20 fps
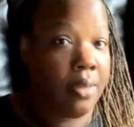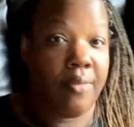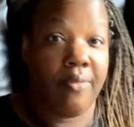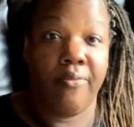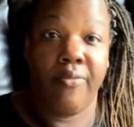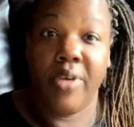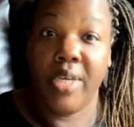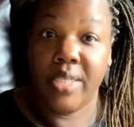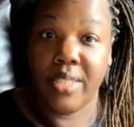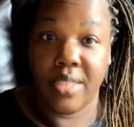
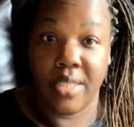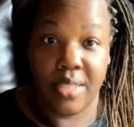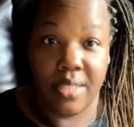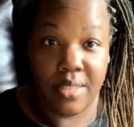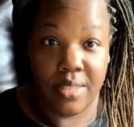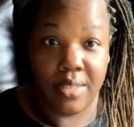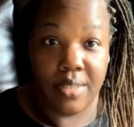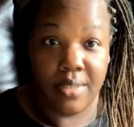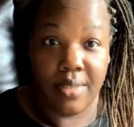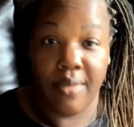Visit it,
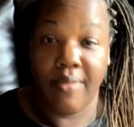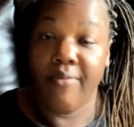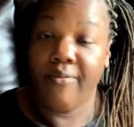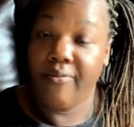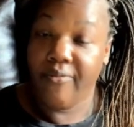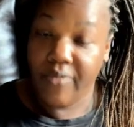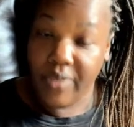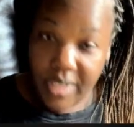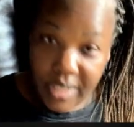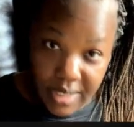
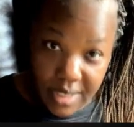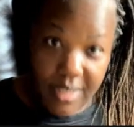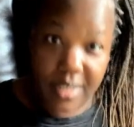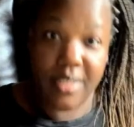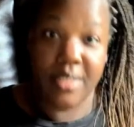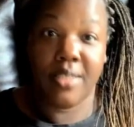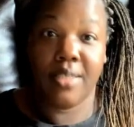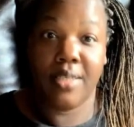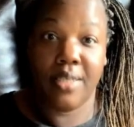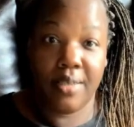
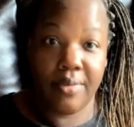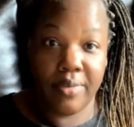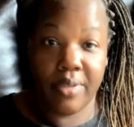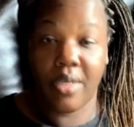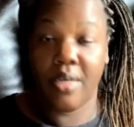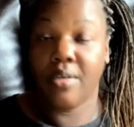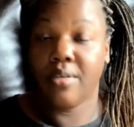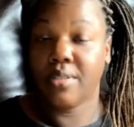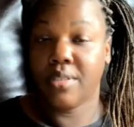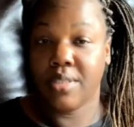
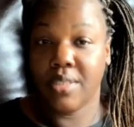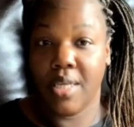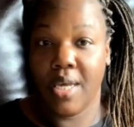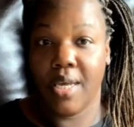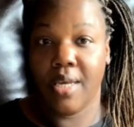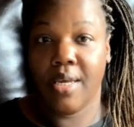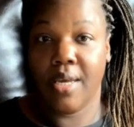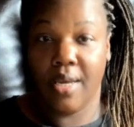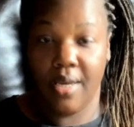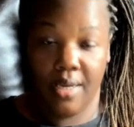
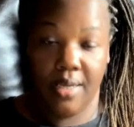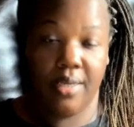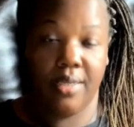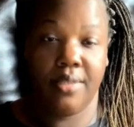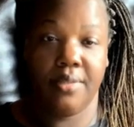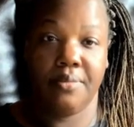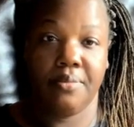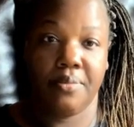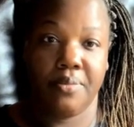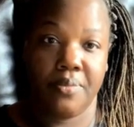
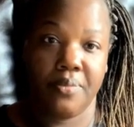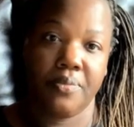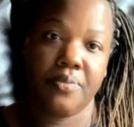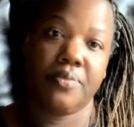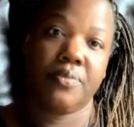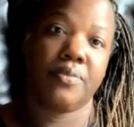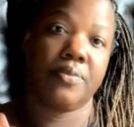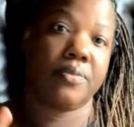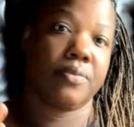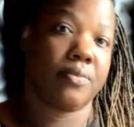lovercoaching.com.
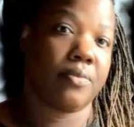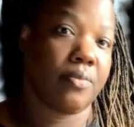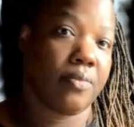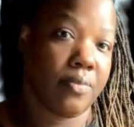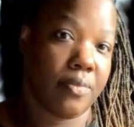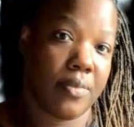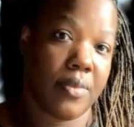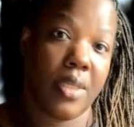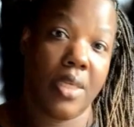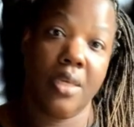
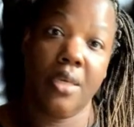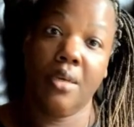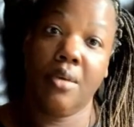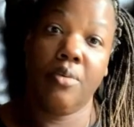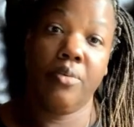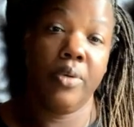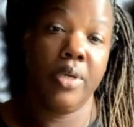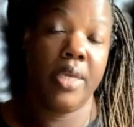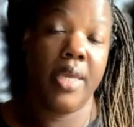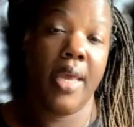
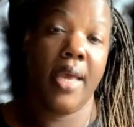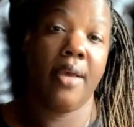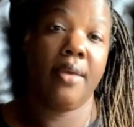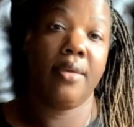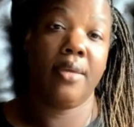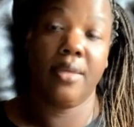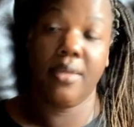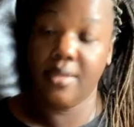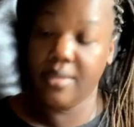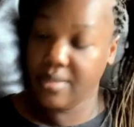We out
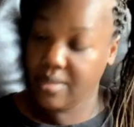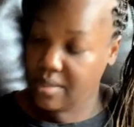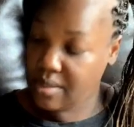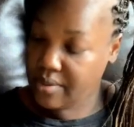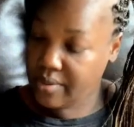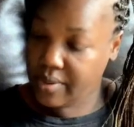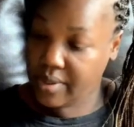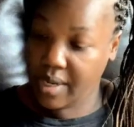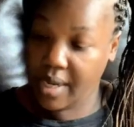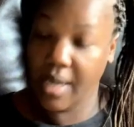here to
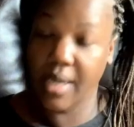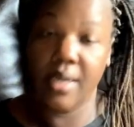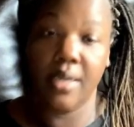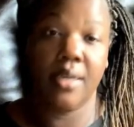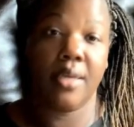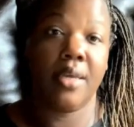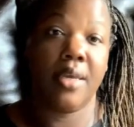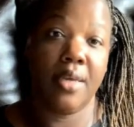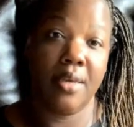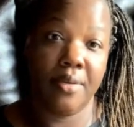create
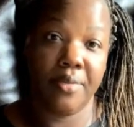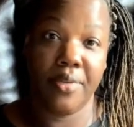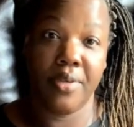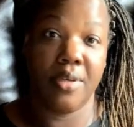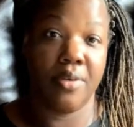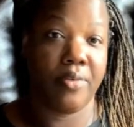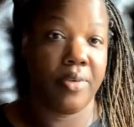healthier